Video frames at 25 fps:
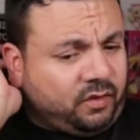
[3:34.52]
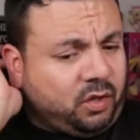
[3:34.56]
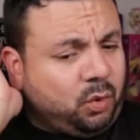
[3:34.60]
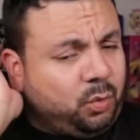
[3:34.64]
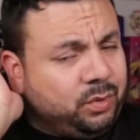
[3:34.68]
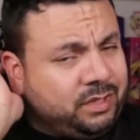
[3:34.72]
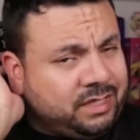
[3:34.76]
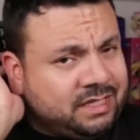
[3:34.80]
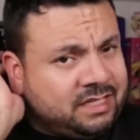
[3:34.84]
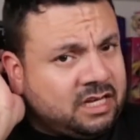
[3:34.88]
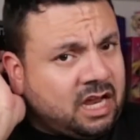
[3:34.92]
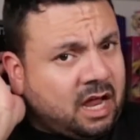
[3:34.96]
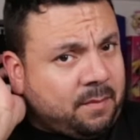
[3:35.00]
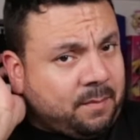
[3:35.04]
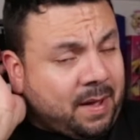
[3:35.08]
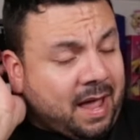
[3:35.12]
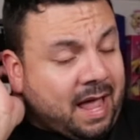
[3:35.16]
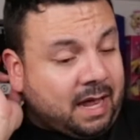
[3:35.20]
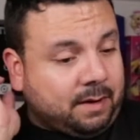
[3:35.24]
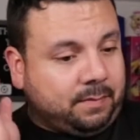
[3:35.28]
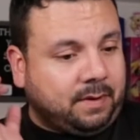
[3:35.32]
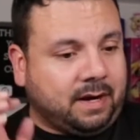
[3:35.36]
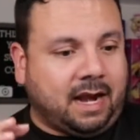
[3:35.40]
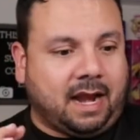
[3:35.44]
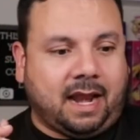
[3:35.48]
which is not
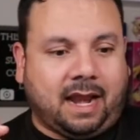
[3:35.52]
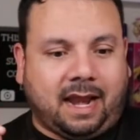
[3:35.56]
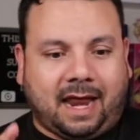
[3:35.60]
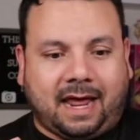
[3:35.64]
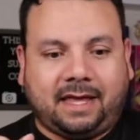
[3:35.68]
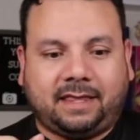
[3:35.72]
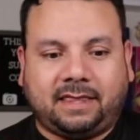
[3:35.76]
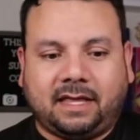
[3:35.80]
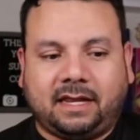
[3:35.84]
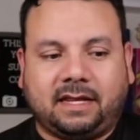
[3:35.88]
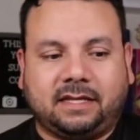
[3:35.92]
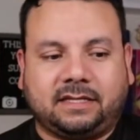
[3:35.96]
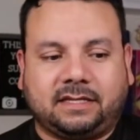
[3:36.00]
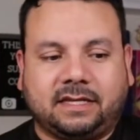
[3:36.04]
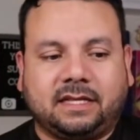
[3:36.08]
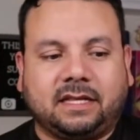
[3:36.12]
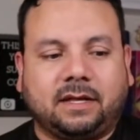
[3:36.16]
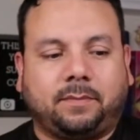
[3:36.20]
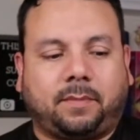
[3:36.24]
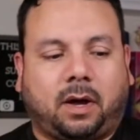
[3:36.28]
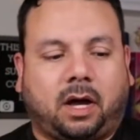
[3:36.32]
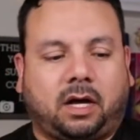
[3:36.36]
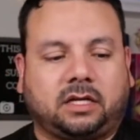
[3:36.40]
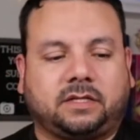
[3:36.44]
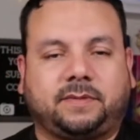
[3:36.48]
bad, but I like that it's in the
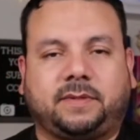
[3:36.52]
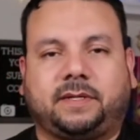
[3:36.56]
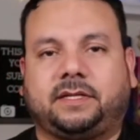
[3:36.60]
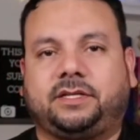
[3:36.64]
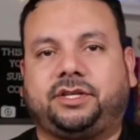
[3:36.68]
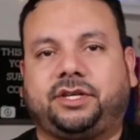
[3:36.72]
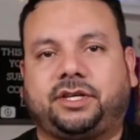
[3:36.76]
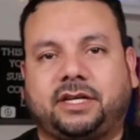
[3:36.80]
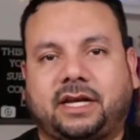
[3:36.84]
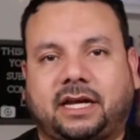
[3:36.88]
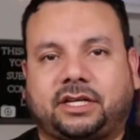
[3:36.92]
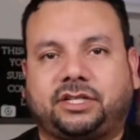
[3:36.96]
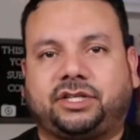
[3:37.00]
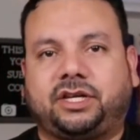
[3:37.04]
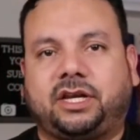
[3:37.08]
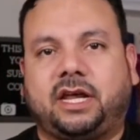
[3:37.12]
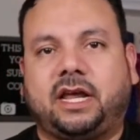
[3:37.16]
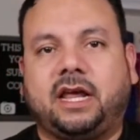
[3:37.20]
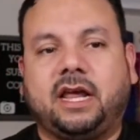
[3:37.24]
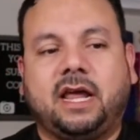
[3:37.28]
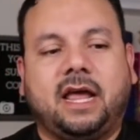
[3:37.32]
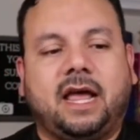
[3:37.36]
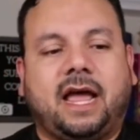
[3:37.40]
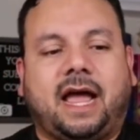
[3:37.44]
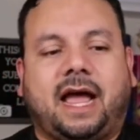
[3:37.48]
box because I can
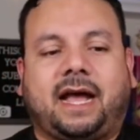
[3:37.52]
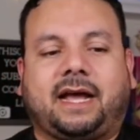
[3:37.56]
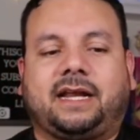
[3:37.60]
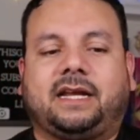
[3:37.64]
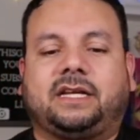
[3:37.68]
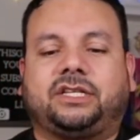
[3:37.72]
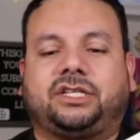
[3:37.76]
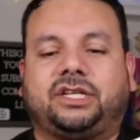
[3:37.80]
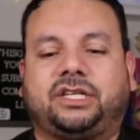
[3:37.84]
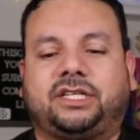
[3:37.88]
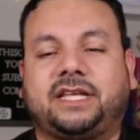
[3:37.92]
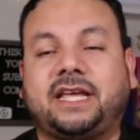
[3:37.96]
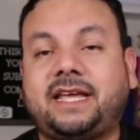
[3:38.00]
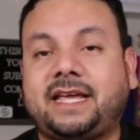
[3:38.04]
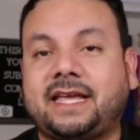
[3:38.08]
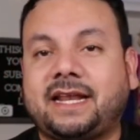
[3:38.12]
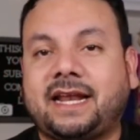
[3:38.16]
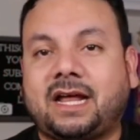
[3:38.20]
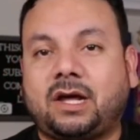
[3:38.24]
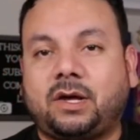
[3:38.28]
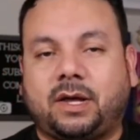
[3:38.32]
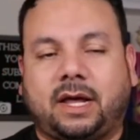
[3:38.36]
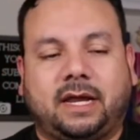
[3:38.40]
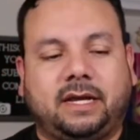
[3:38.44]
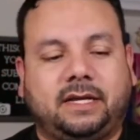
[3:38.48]
actually take it
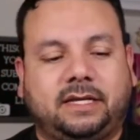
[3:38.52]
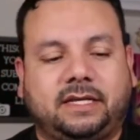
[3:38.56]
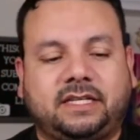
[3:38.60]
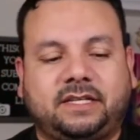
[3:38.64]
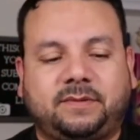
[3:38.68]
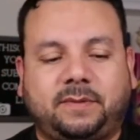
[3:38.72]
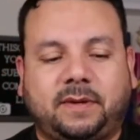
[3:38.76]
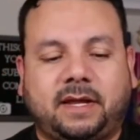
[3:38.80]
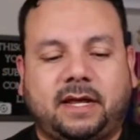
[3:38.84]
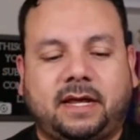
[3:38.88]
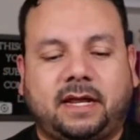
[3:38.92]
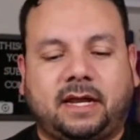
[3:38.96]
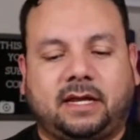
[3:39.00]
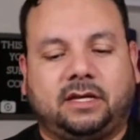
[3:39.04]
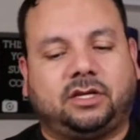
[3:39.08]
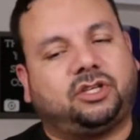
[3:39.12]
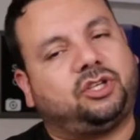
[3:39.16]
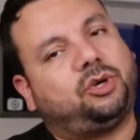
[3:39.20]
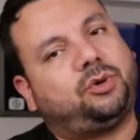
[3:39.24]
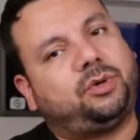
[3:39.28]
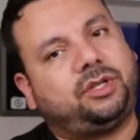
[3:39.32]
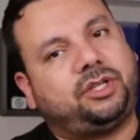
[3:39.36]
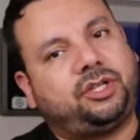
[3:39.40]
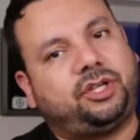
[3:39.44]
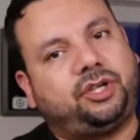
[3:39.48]
out and display it and
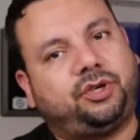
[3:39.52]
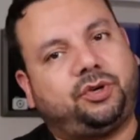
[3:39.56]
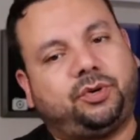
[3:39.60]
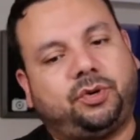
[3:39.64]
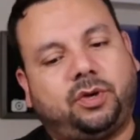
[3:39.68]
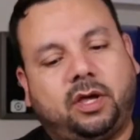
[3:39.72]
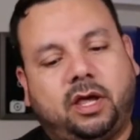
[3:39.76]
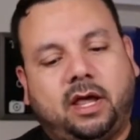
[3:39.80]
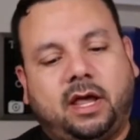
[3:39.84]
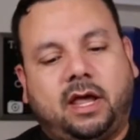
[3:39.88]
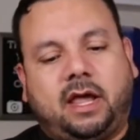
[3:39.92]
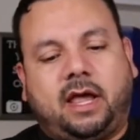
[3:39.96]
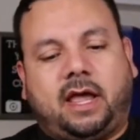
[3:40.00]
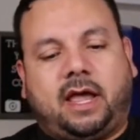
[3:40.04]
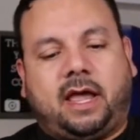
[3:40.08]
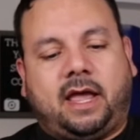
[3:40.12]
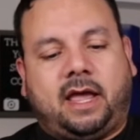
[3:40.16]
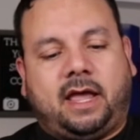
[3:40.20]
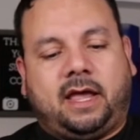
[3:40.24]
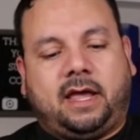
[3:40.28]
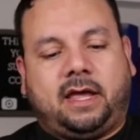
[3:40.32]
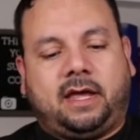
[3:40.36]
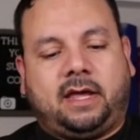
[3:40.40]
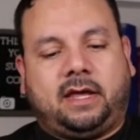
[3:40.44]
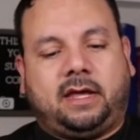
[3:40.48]
show it to you
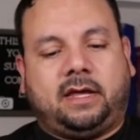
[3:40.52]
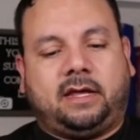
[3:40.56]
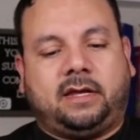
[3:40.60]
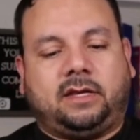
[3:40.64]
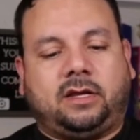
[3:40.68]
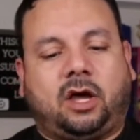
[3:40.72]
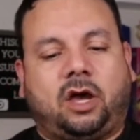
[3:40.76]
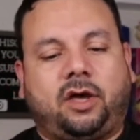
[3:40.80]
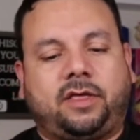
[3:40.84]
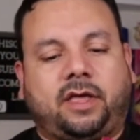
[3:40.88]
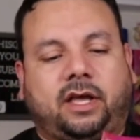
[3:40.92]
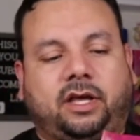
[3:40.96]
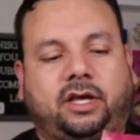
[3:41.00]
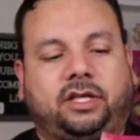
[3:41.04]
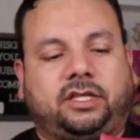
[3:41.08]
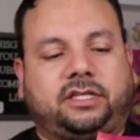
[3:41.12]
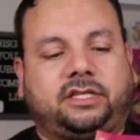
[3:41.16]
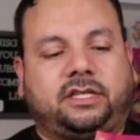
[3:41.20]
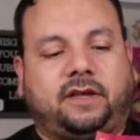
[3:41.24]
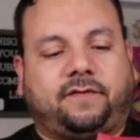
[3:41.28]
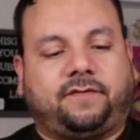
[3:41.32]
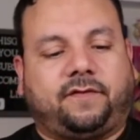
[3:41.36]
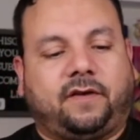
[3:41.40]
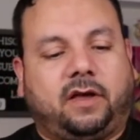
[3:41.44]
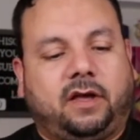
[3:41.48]
and all that good
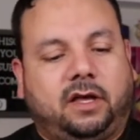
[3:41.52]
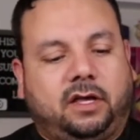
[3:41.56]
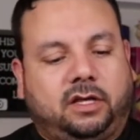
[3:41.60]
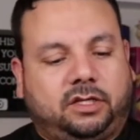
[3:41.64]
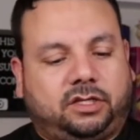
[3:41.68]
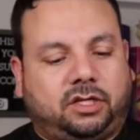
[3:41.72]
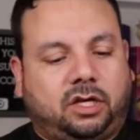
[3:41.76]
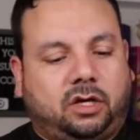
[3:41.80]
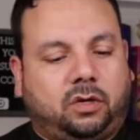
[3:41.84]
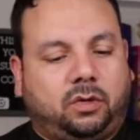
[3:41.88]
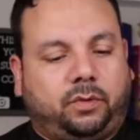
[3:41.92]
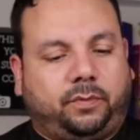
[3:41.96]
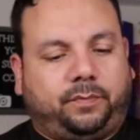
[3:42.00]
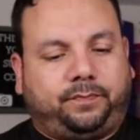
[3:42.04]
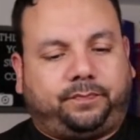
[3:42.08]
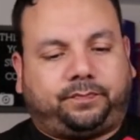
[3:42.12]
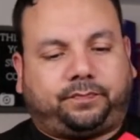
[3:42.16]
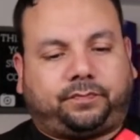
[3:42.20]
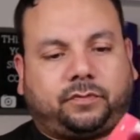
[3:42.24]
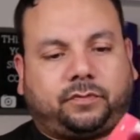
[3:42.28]
stuff. So